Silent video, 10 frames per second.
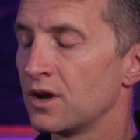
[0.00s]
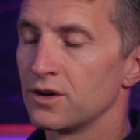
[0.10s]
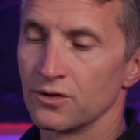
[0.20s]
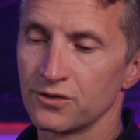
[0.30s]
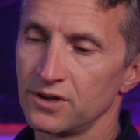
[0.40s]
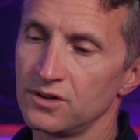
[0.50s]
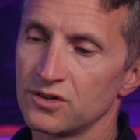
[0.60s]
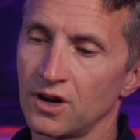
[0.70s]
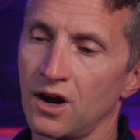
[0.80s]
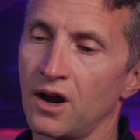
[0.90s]

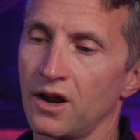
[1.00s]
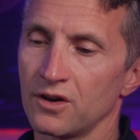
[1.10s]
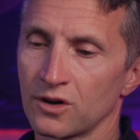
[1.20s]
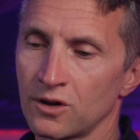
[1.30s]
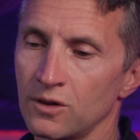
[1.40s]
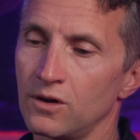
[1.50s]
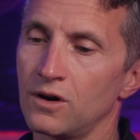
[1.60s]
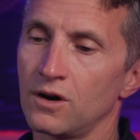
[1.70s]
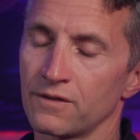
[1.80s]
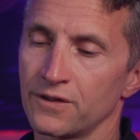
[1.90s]
CGI, your
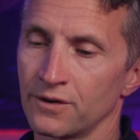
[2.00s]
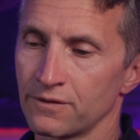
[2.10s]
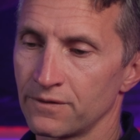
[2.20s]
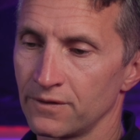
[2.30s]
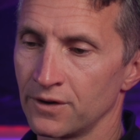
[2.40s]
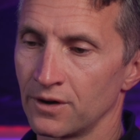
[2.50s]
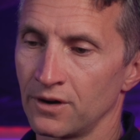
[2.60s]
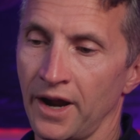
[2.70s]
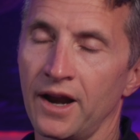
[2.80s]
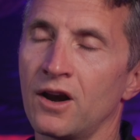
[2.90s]
cloth, your
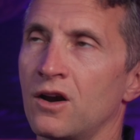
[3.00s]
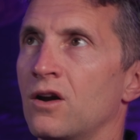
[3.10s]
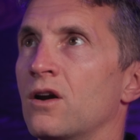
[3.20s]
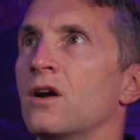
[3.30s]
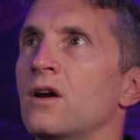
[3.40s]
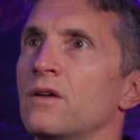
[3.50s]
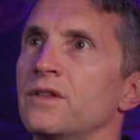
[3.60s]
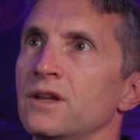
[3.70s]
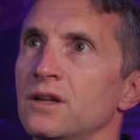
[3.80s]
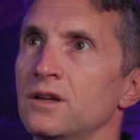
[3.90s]
hair,
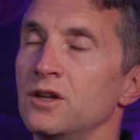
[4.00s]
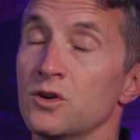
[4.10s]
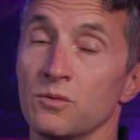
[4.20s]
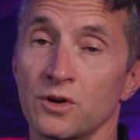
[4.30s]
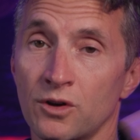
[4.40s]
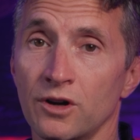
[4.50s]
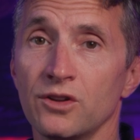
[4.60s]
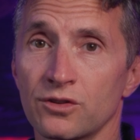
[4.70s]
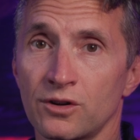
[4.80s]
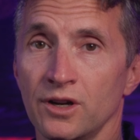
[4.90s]
the green
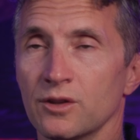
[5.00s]
screen.